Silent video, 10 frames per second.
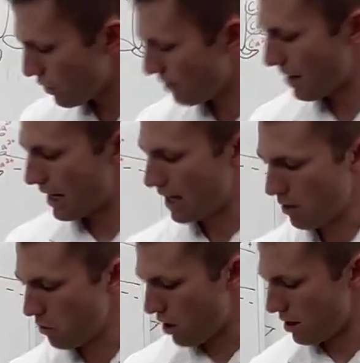had a
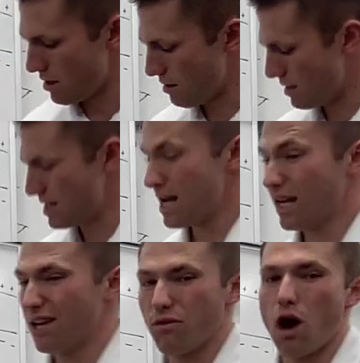
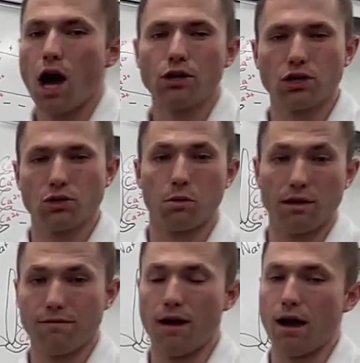negative
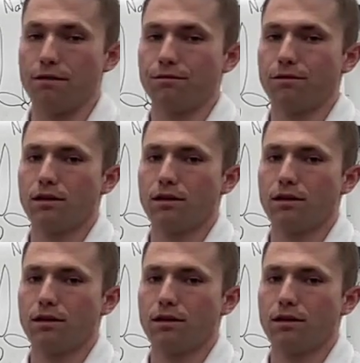125